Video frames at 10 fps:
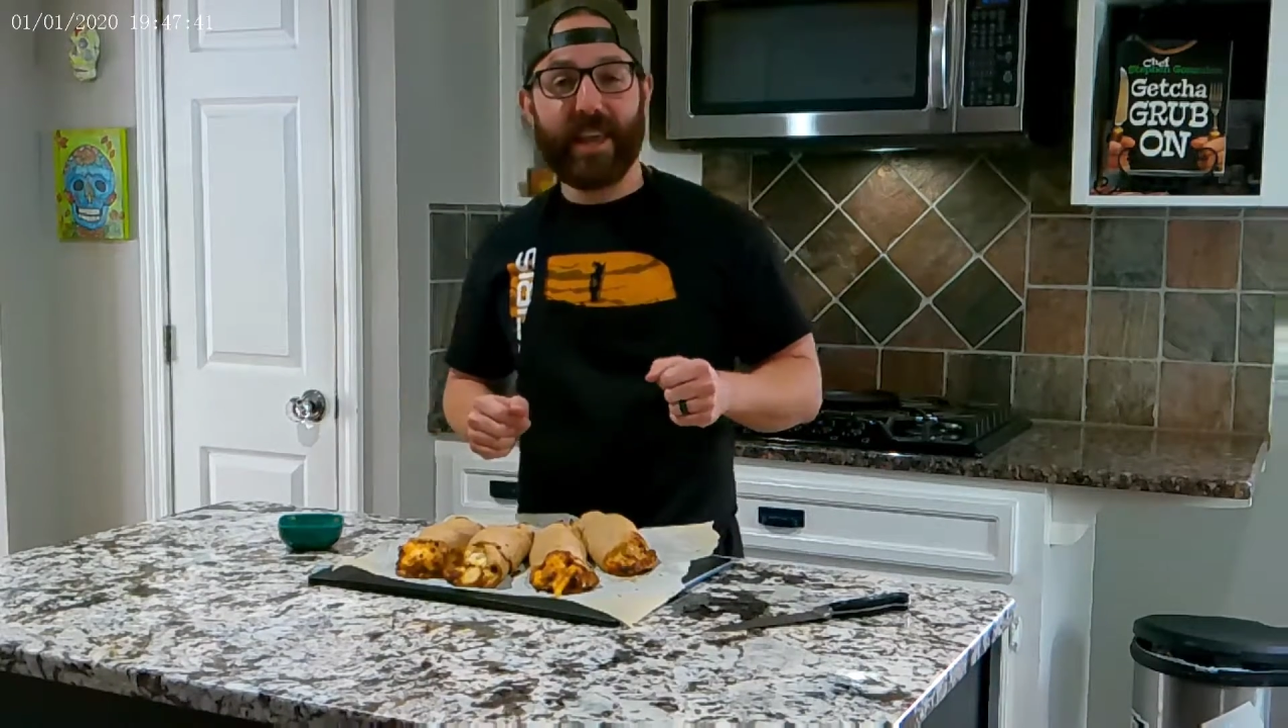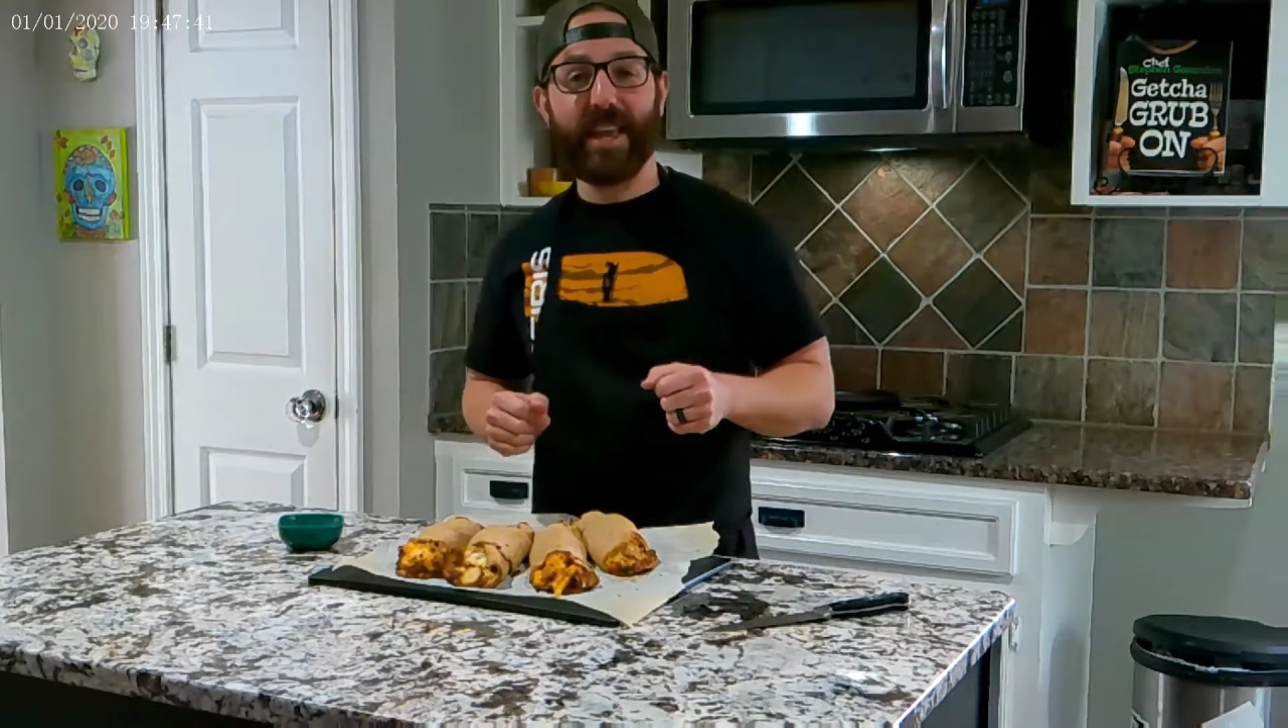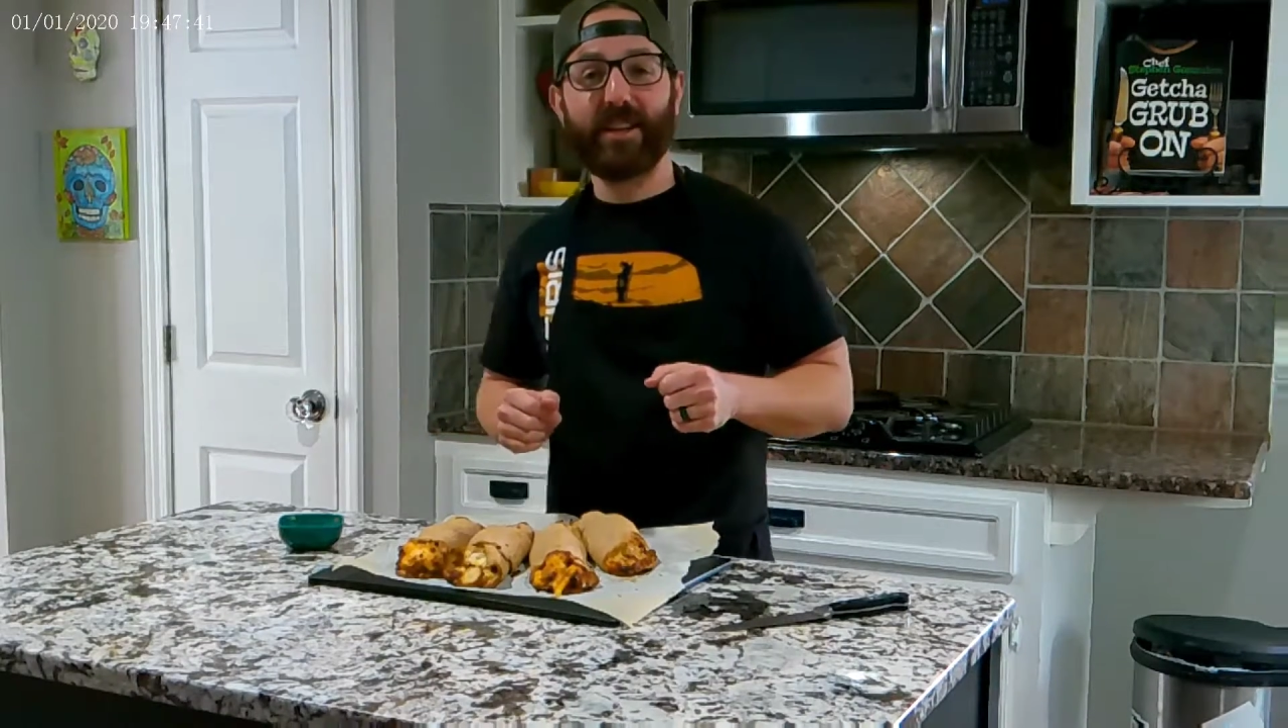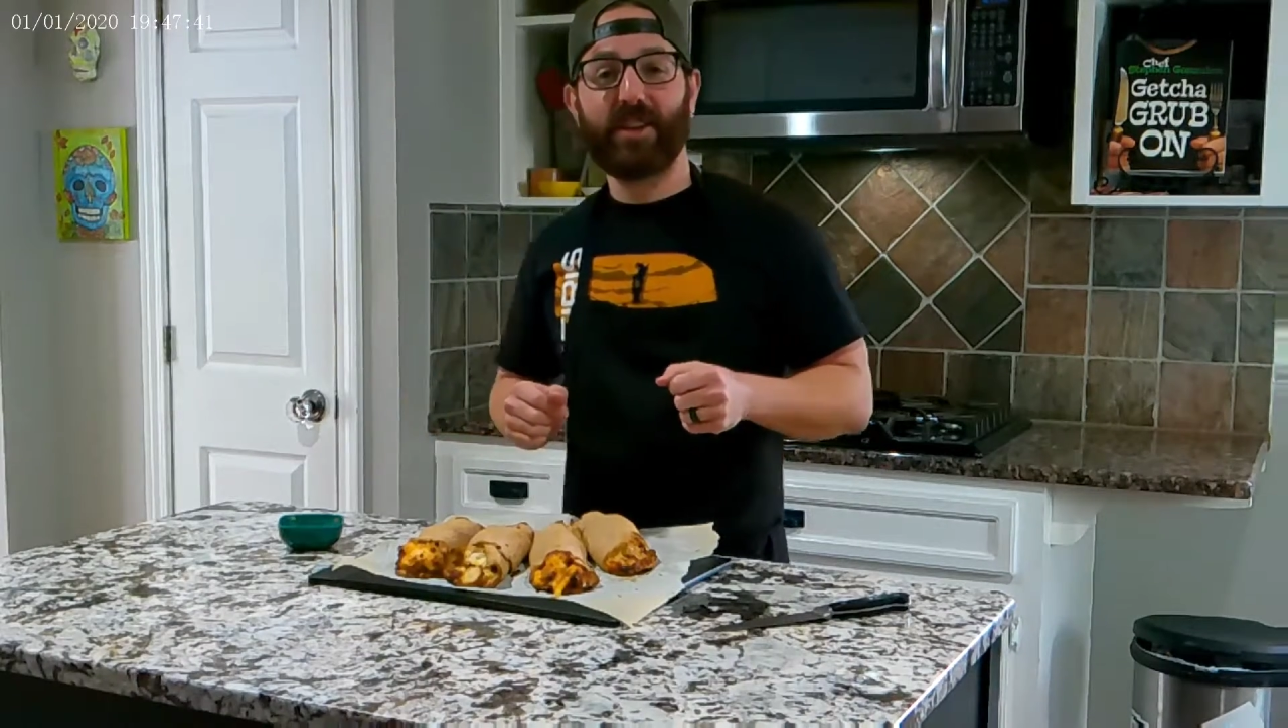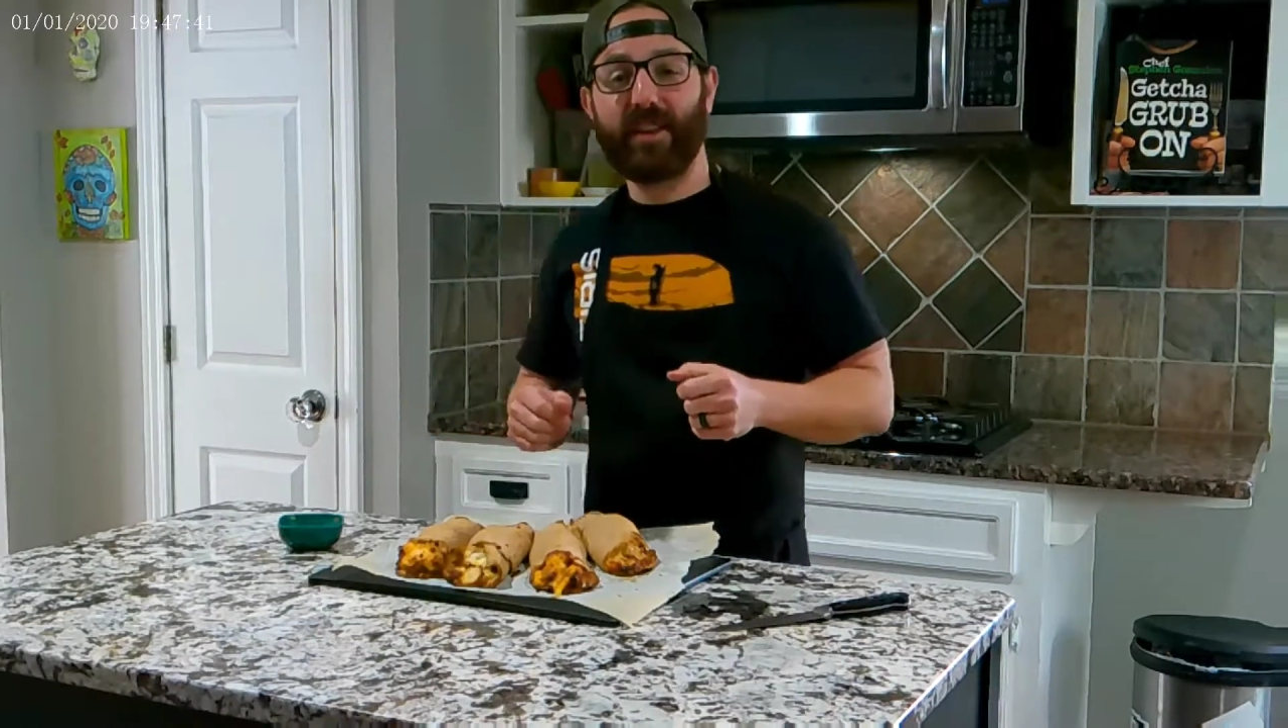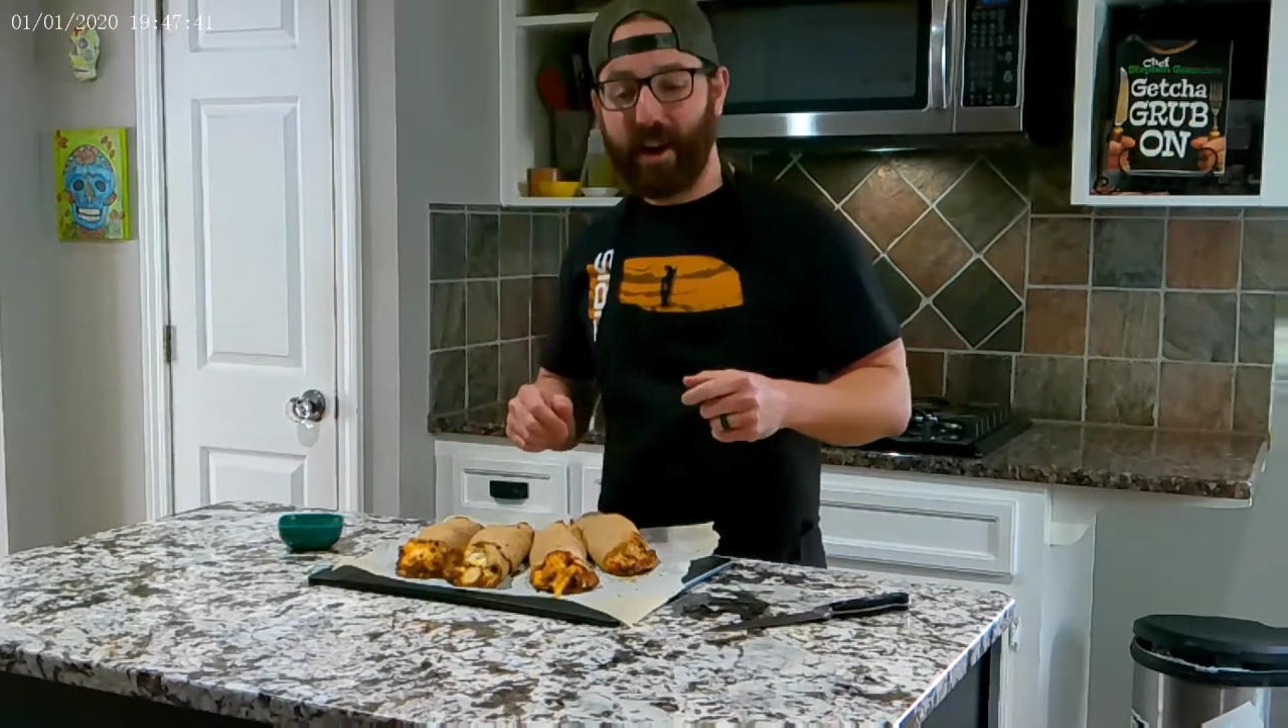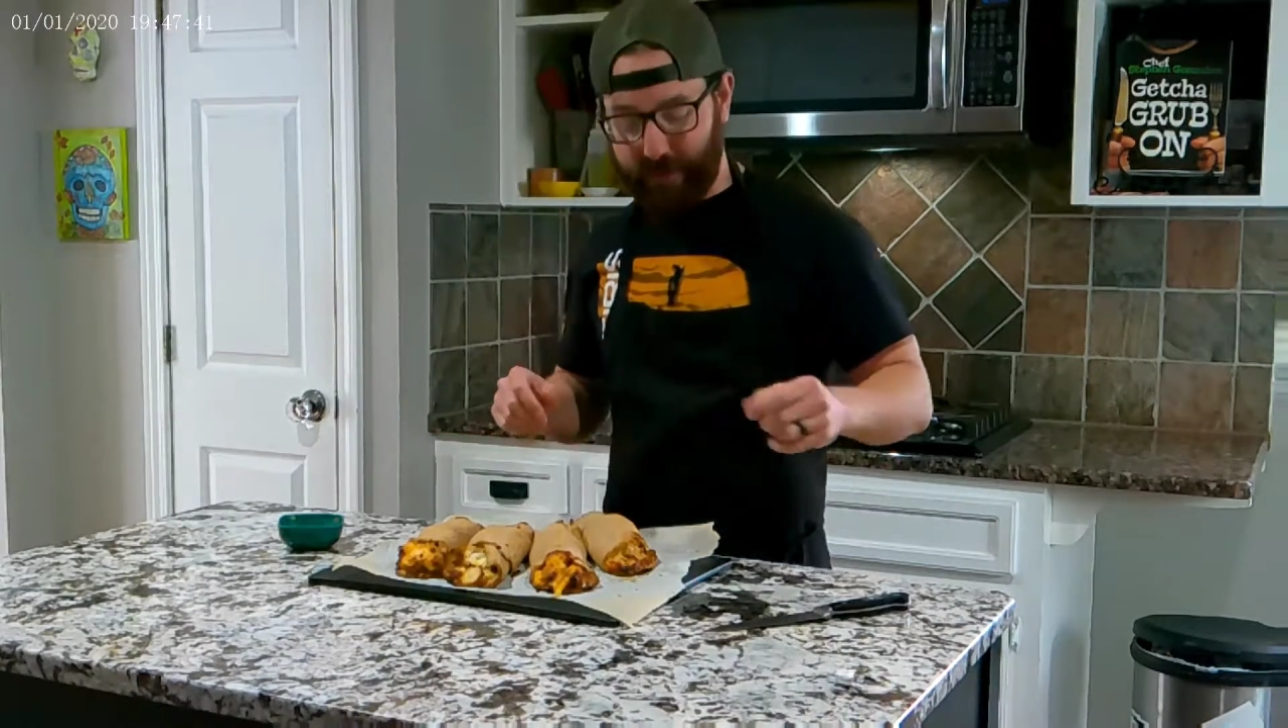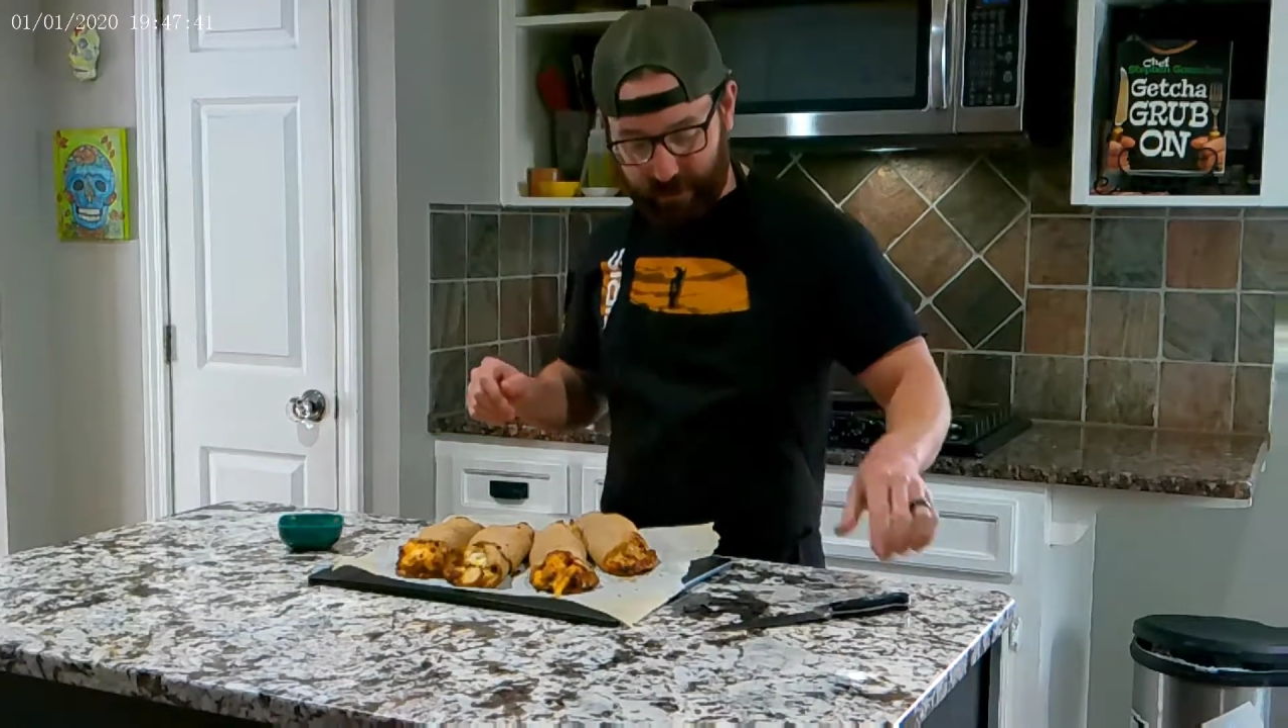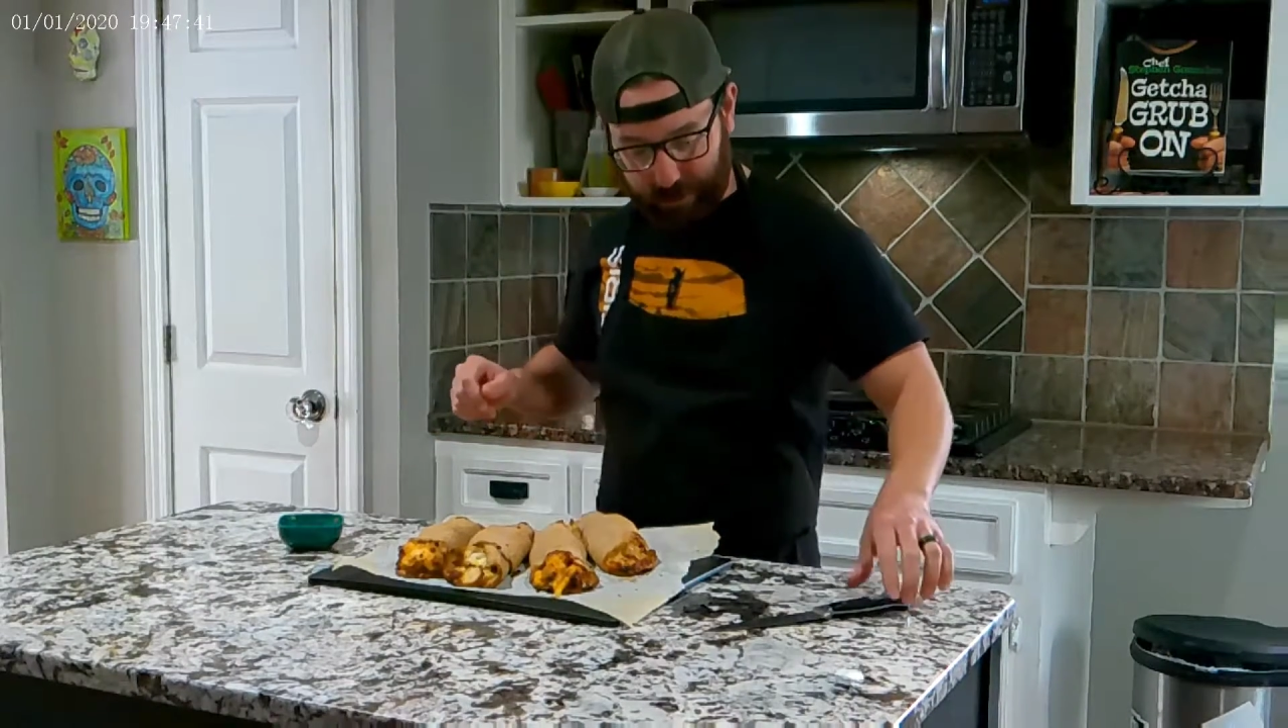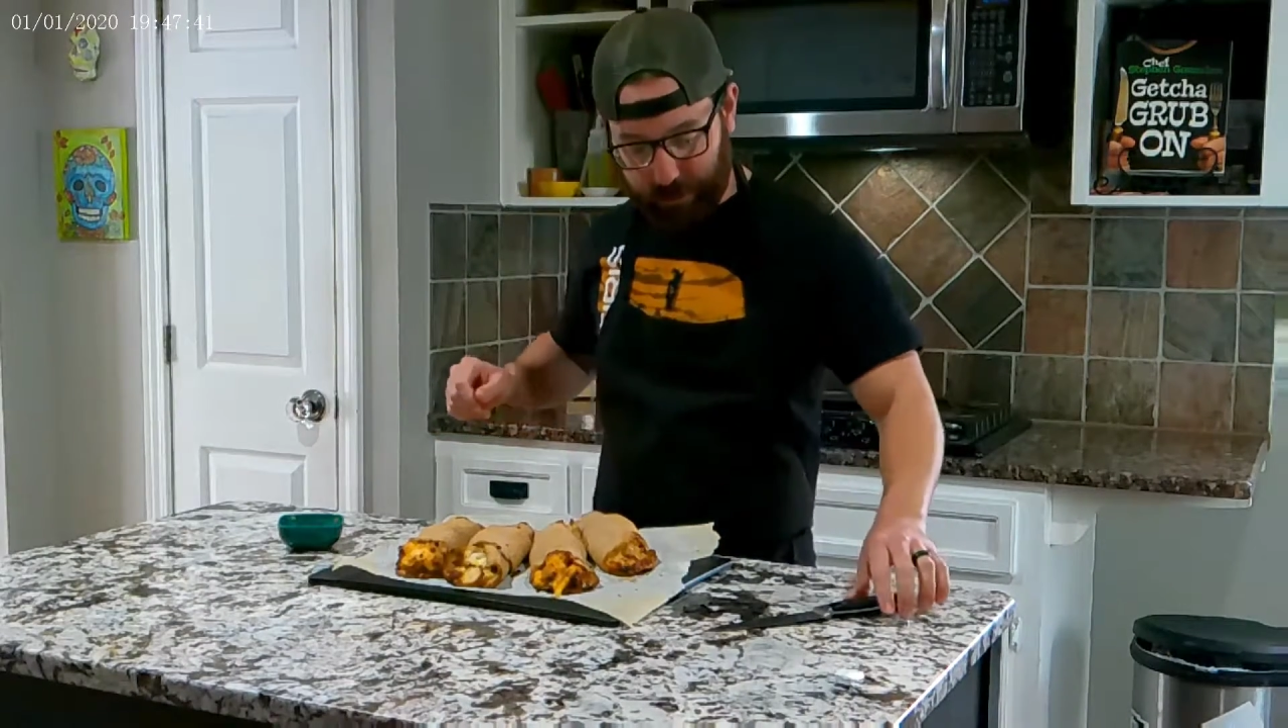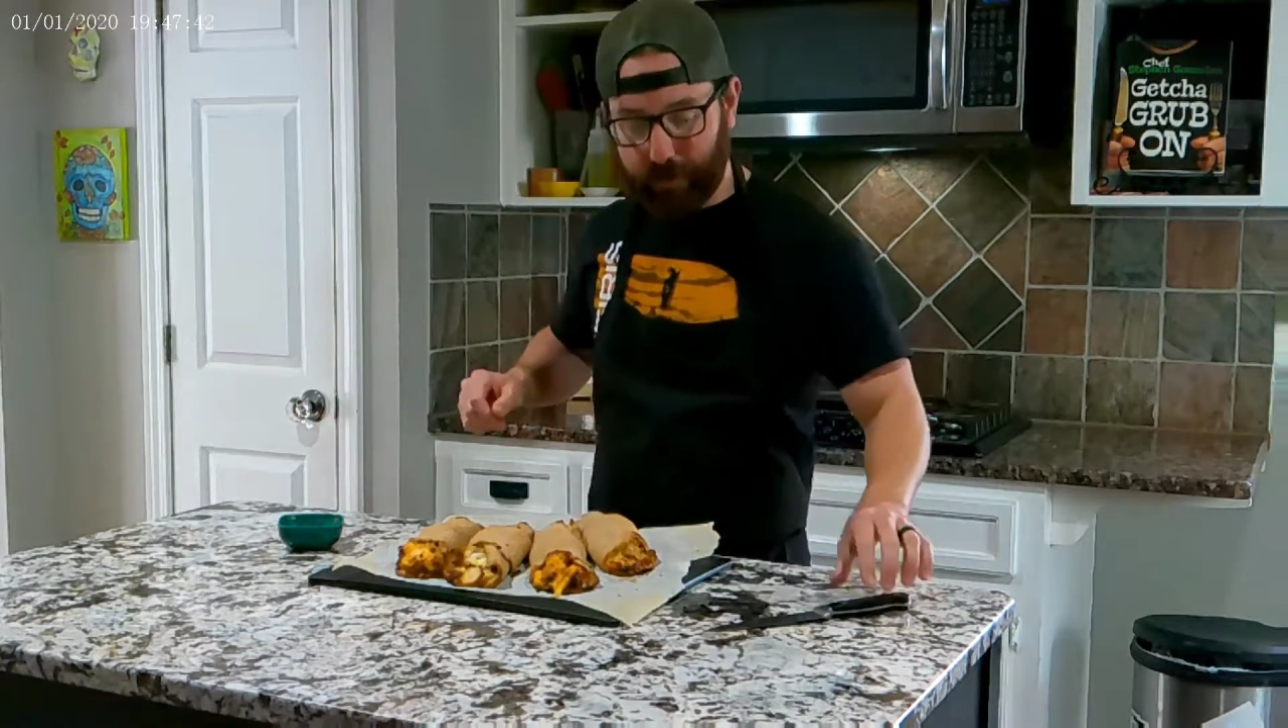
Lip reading: into the oven.